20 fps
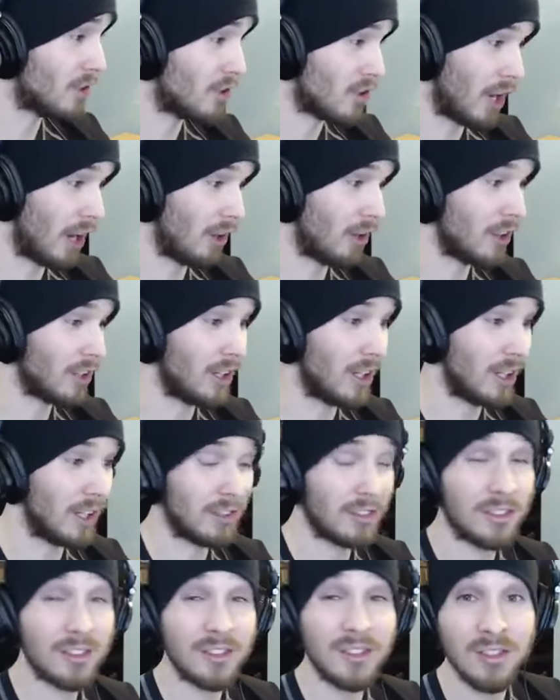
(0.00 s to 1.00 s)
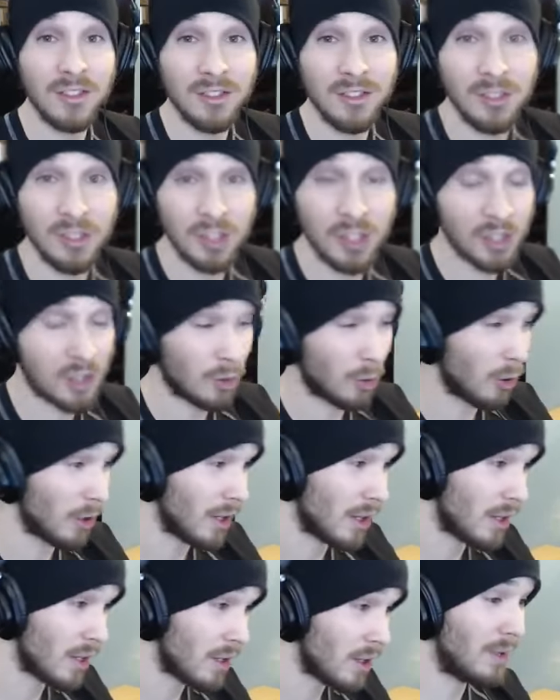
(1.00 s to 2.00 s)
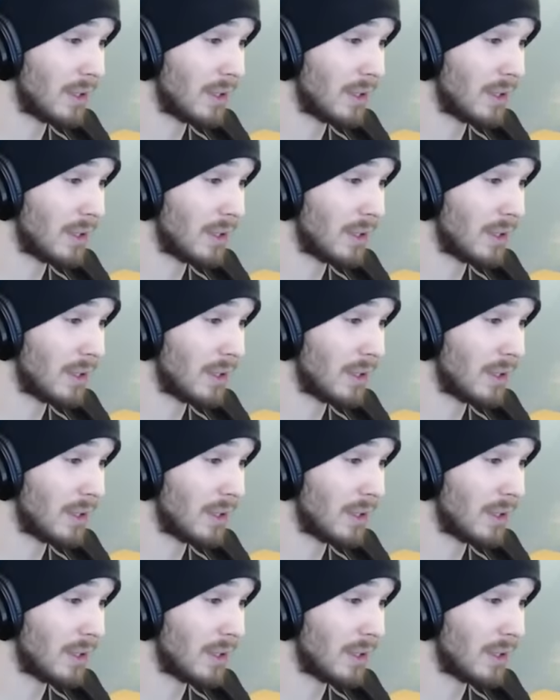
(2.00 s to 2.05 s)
the channel got destroyed?